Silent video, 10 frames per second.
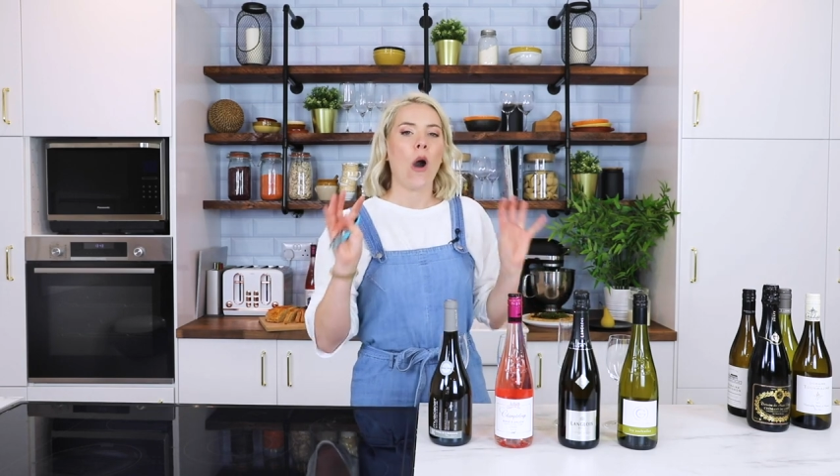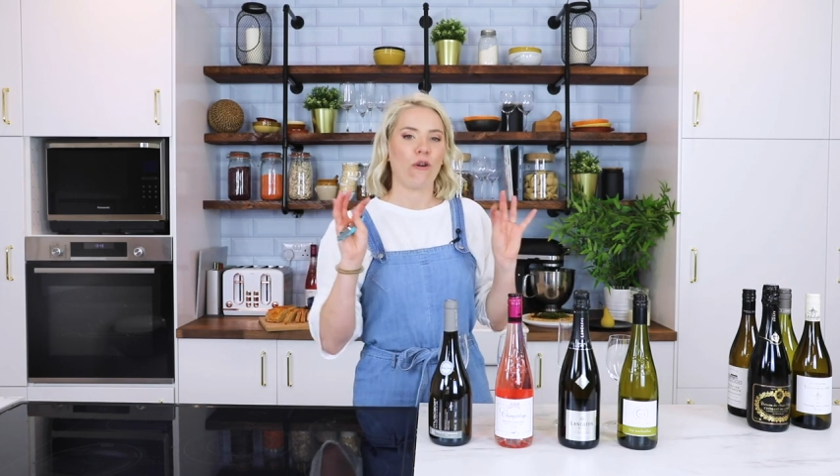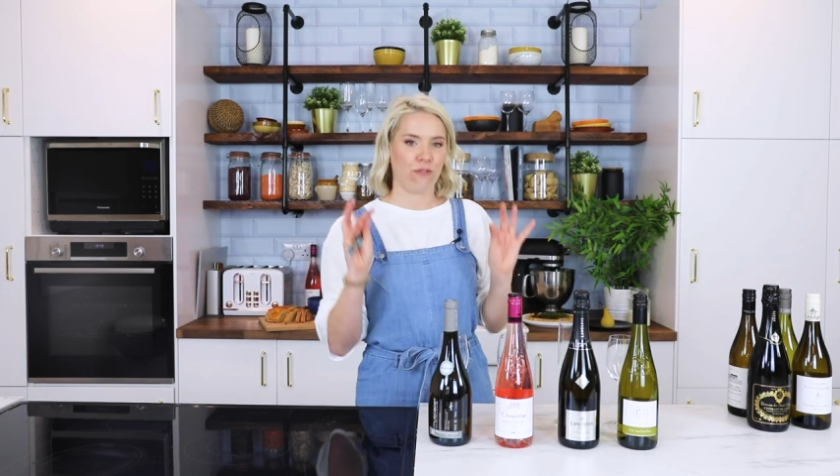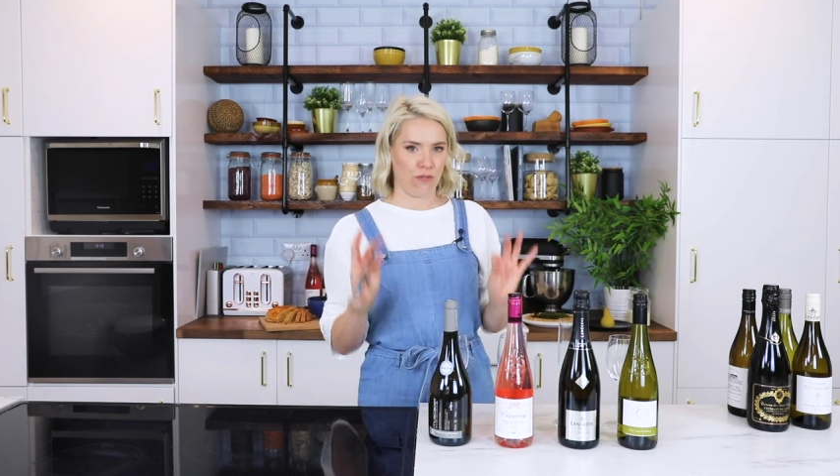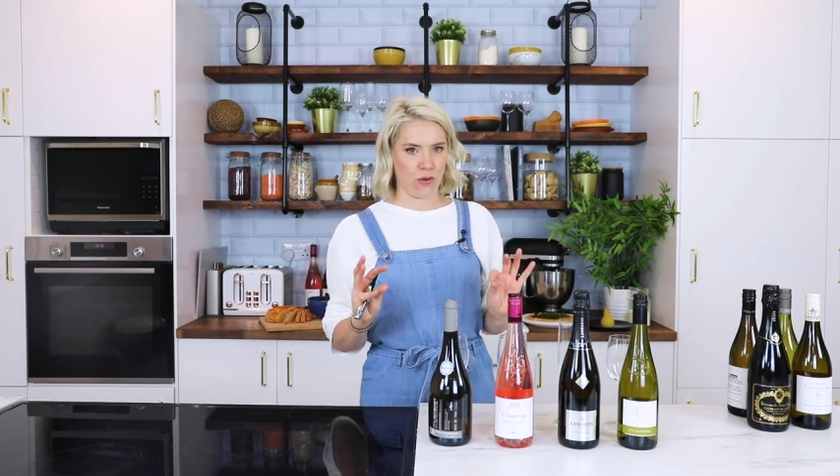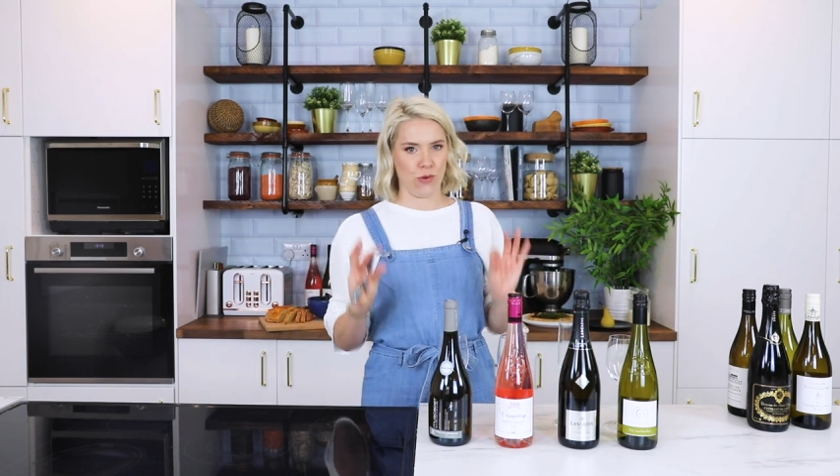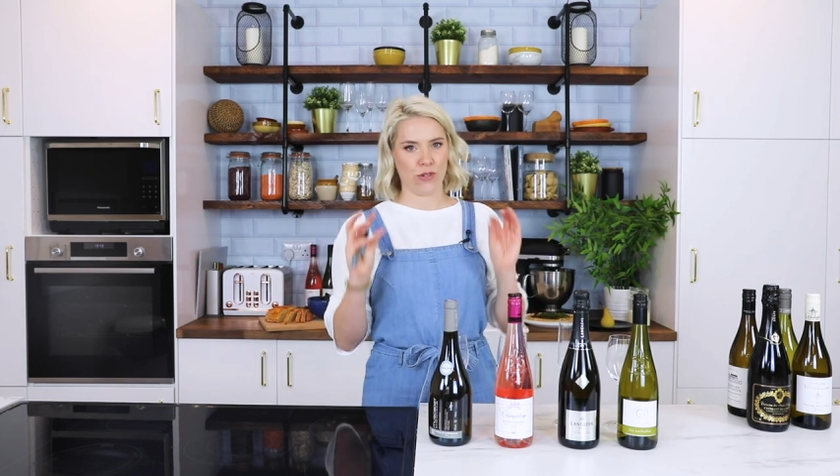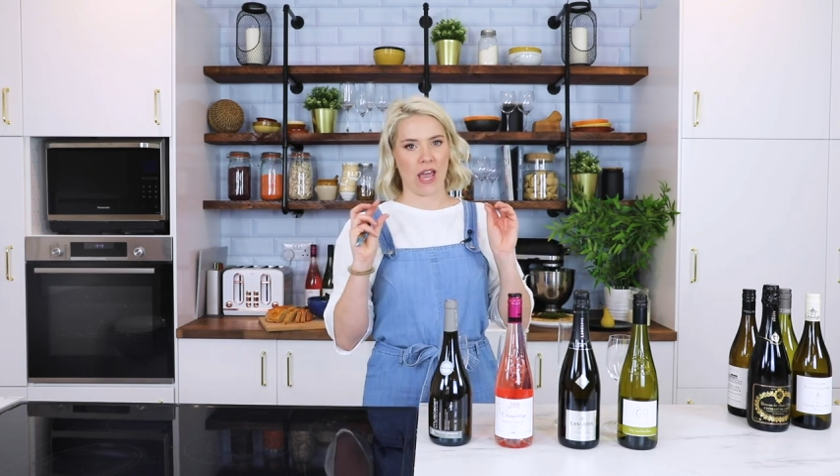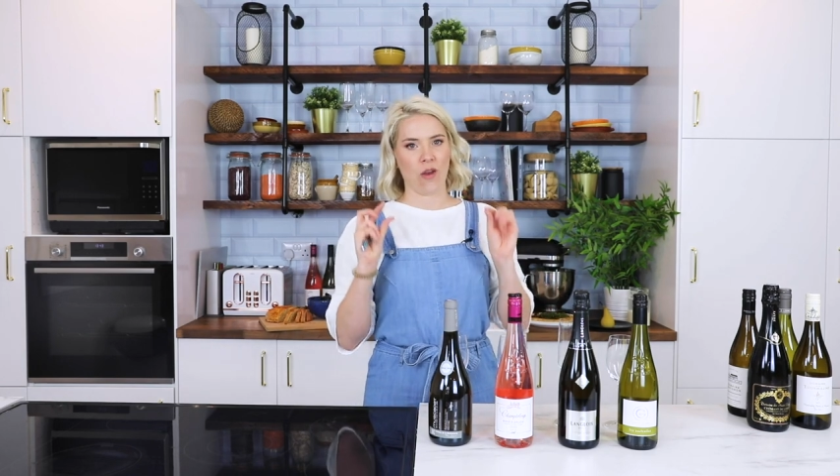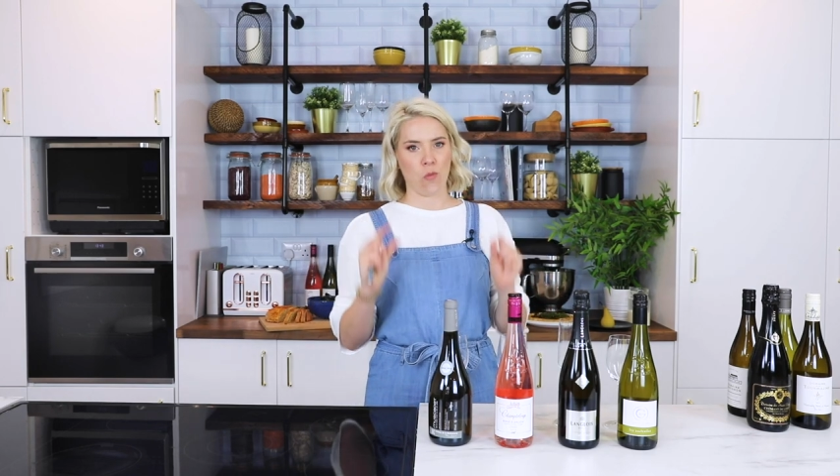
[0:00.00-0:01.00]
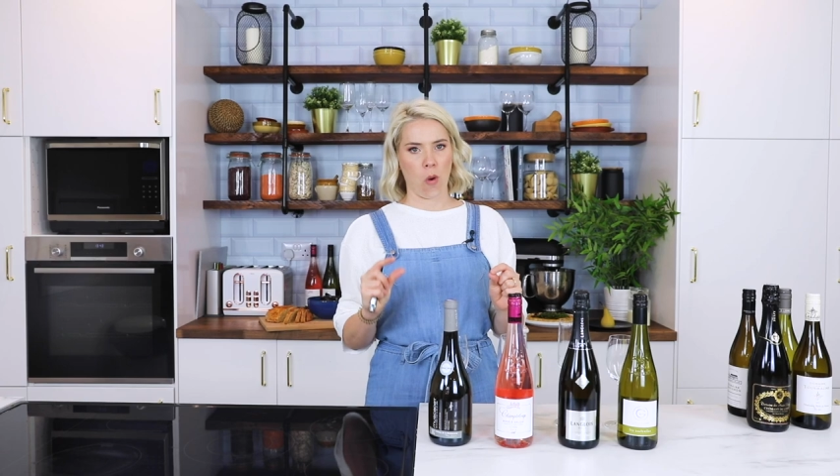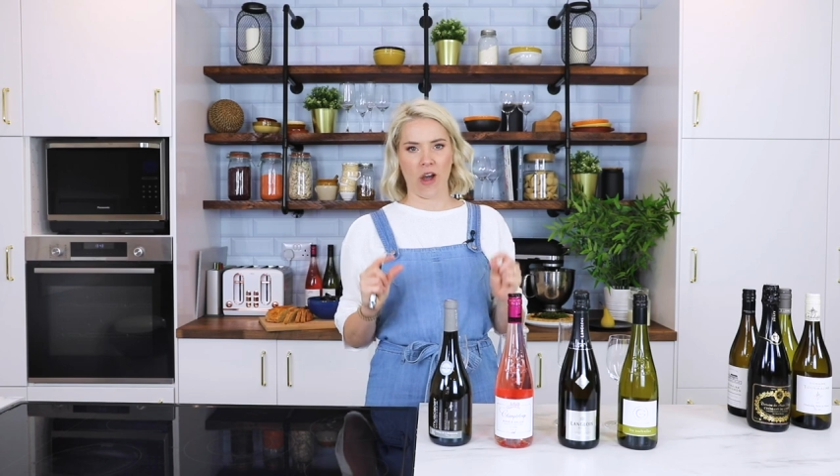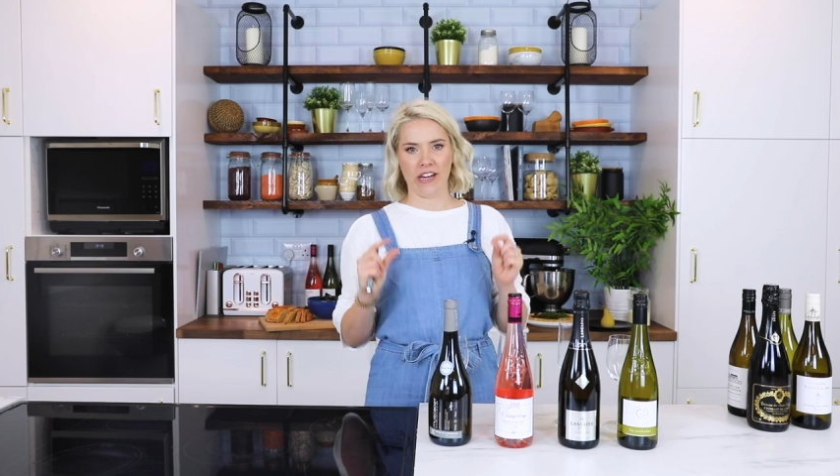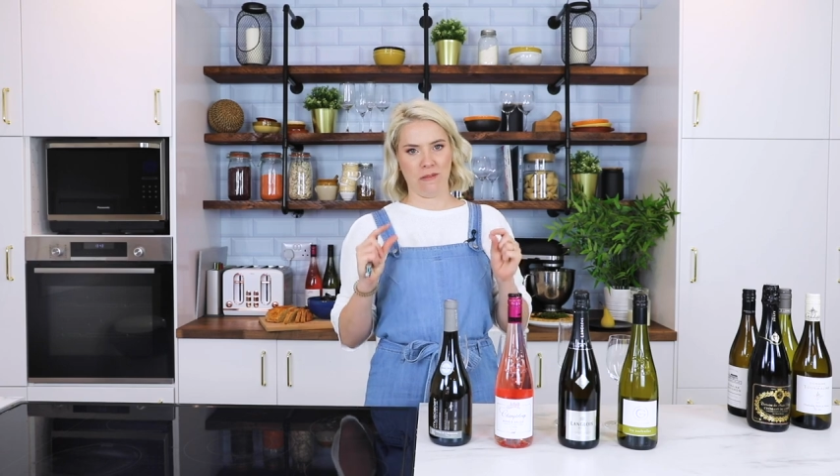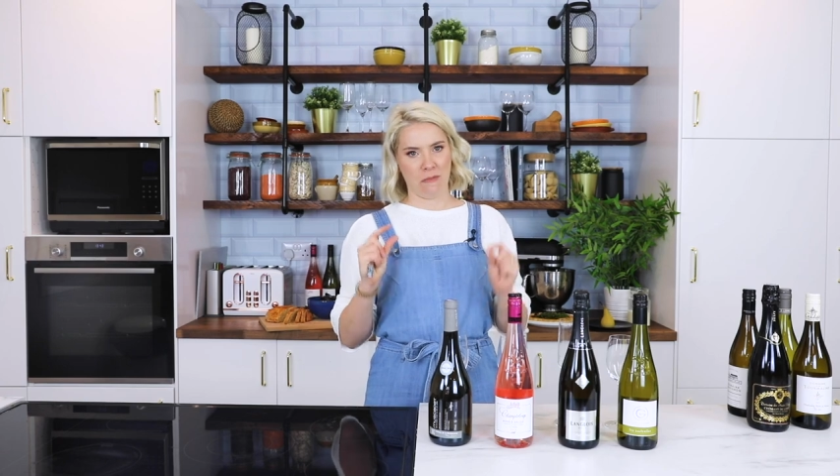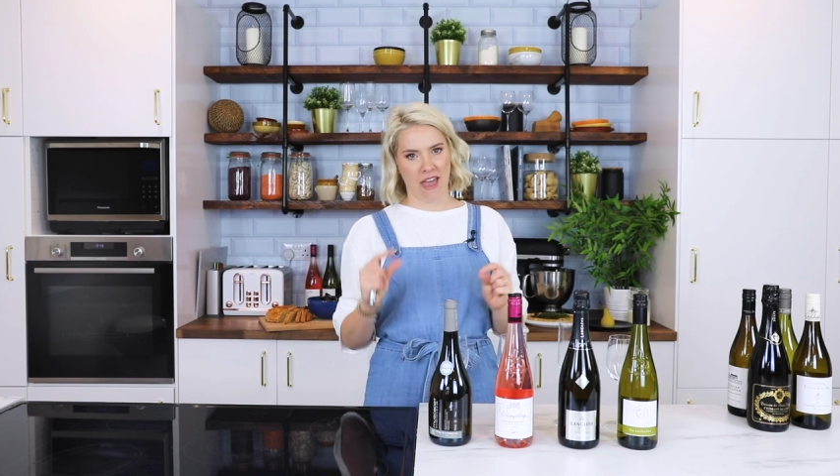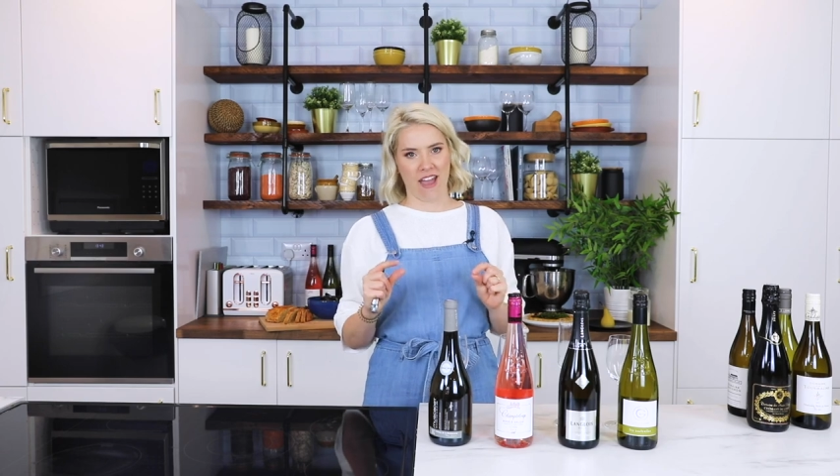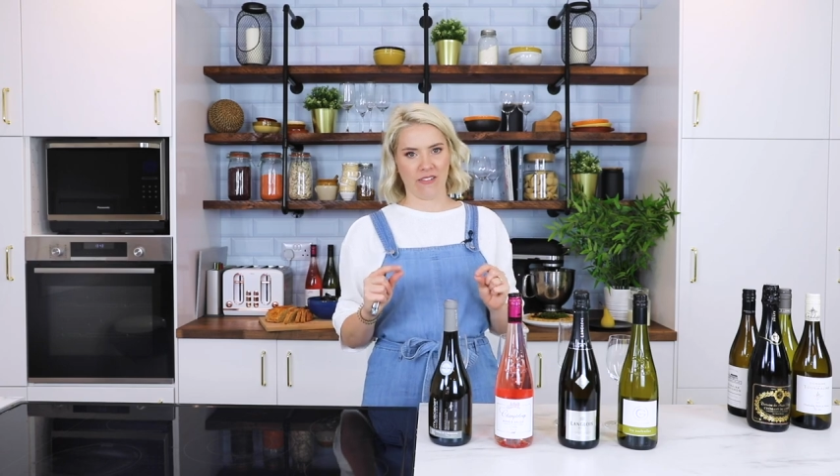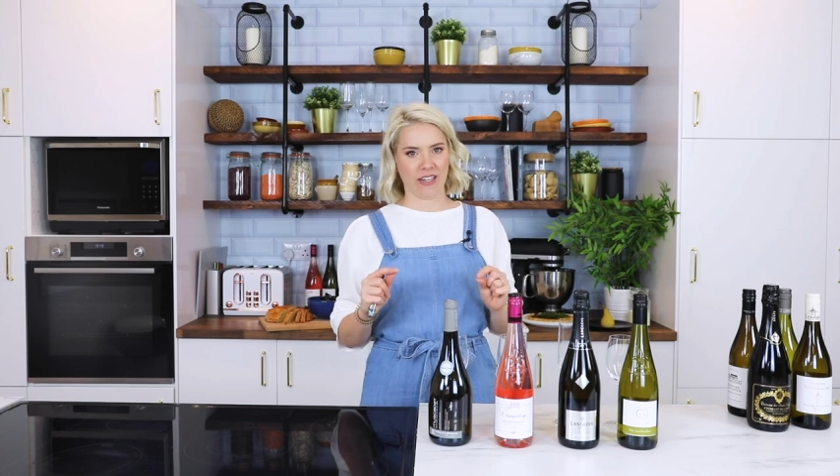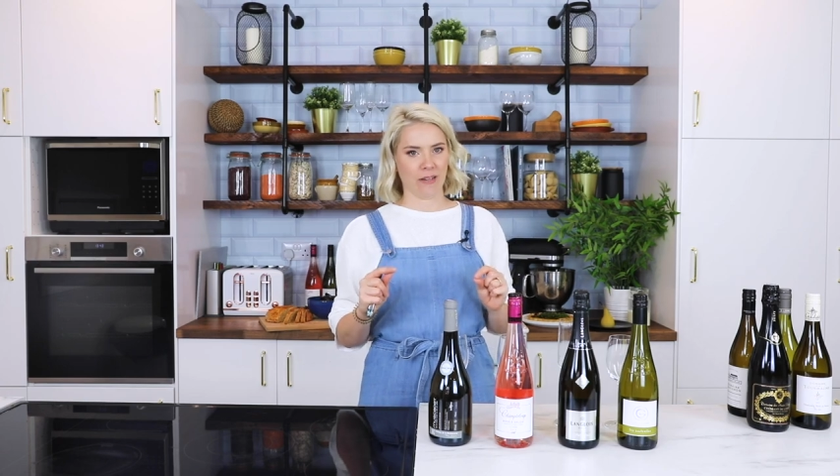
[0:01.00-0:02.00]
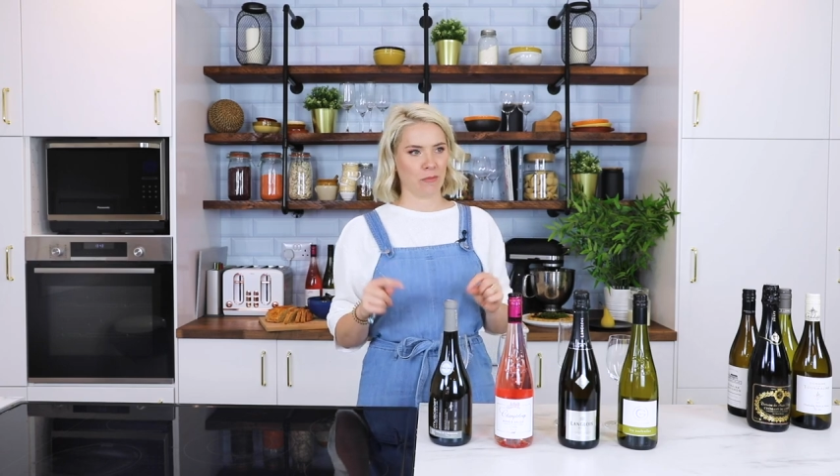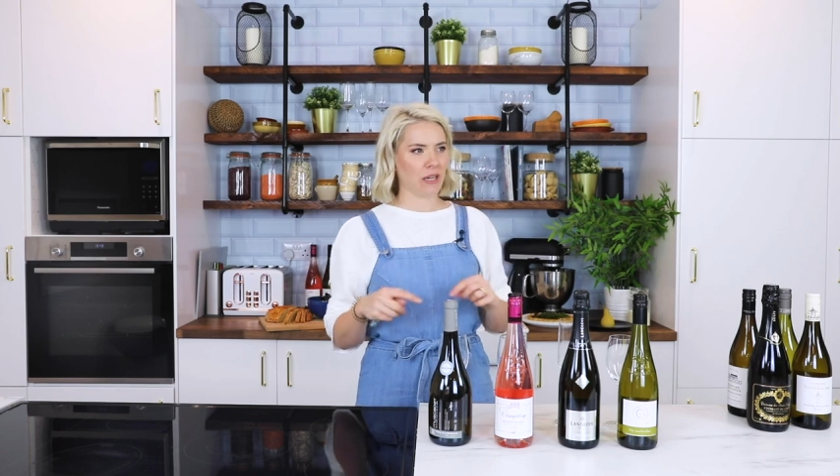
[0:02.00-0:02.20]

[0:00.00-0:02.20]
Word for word: of food and wine pairing